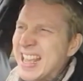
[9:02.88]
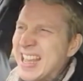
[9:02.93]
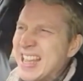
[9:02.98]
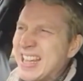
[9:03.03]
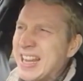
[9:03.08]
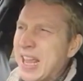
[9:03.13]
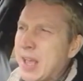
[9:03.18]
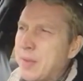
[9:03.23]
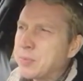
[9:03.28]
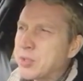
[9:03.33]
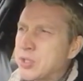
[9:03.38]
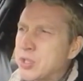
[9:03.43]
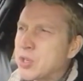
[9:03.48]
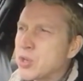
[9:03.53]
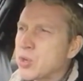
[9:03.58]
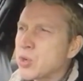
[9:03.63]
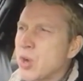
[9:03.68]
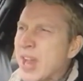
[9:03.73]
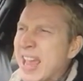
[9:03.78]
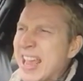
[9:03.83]
it helps to
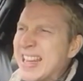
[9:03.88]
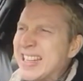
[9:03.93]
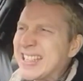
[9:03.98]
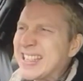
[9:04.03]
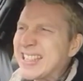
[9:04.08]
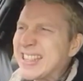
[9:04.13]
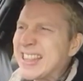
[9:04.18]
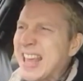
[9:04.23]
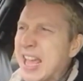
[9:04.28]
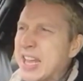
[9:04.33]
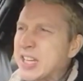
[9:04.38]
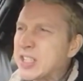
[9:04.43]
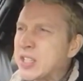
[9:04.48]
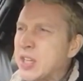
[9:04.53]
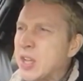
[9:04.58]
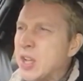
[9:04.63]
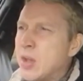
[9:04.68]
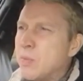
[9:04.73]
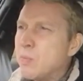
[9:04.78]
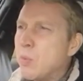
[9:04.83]
create that
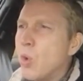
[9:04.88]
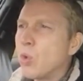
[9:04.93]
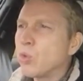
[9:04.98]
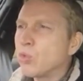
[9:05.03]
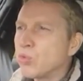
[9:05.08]
more